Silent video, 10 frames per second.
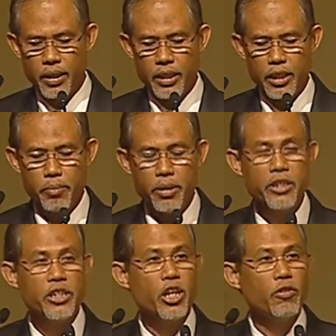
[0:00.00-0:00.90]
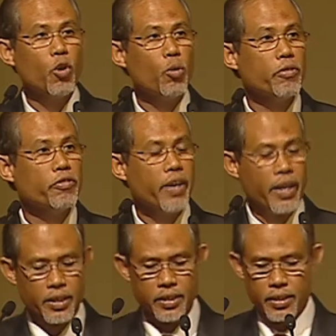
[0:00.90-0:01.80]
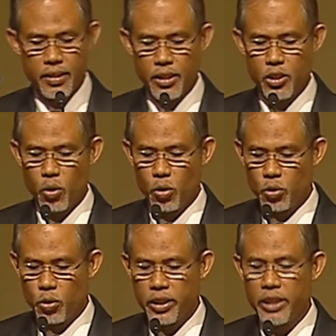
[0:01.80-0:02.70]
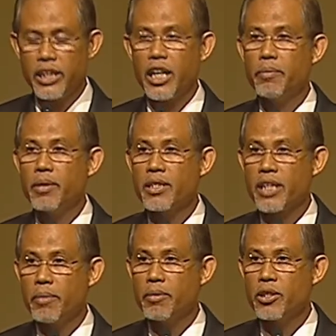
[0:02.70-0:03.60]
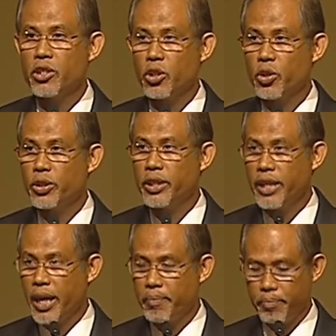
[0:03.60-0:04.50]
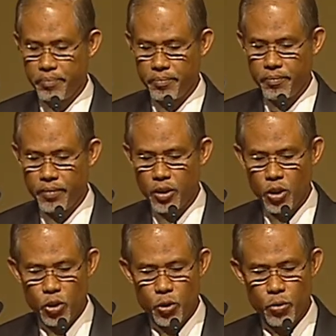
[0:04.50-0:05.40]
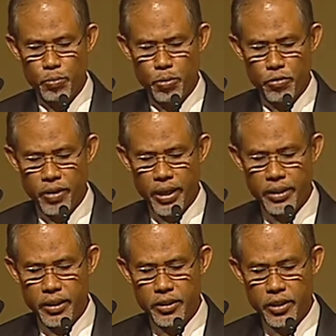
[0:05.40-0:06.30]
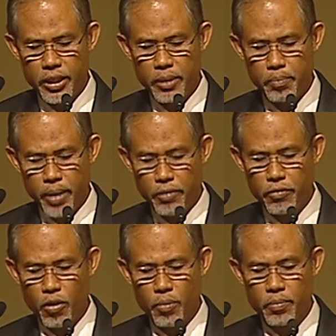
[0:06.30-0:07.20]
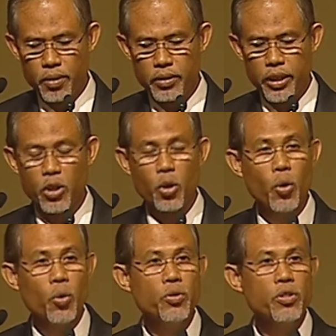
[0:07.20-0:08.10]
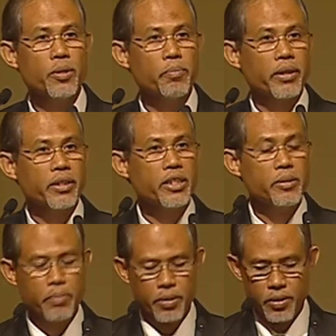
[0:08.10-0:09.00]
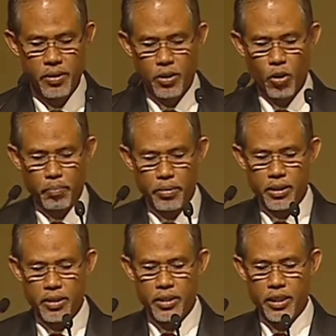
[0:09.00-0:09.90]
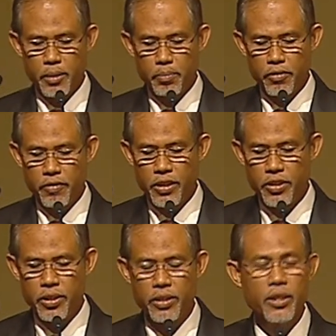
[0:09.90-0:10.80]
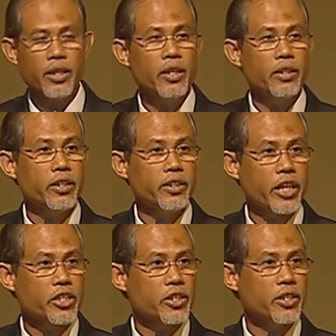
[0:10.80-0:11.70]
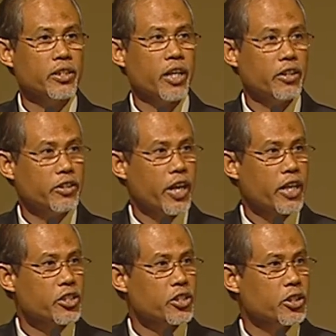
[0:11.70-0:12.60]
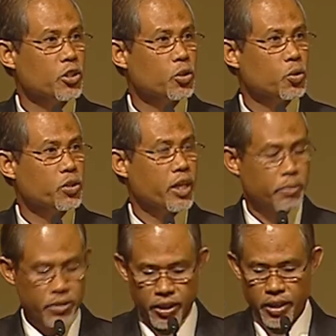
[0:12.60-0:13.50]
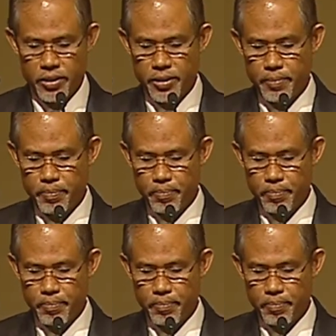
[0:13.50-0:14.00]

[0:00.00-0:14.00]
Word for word: The Ministry of Home Affairs is also setting up a cybersecurity lab to provide a training platform that hones participants' competency in the prevention, detection, and reaction to cyber threats.